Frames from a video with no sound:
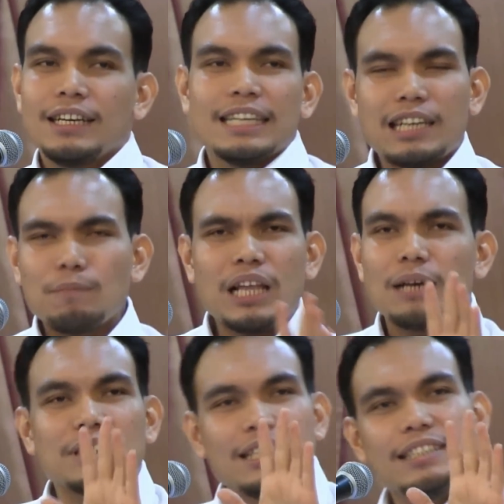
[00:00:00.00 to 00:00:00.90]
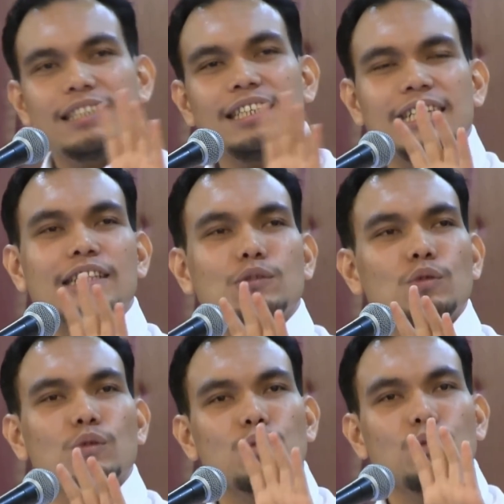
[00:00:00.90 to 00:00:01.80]
Sometimes it doesn't need
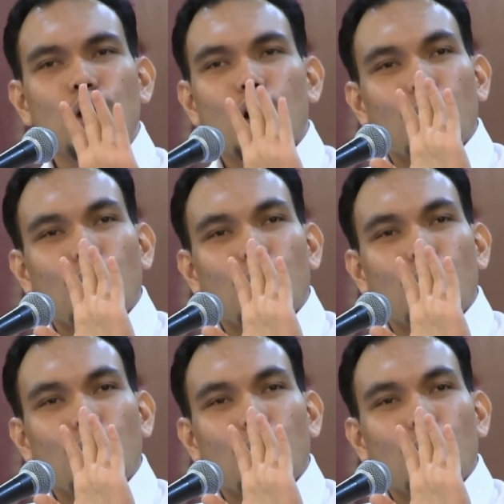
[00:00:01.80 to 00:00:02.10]
to, to,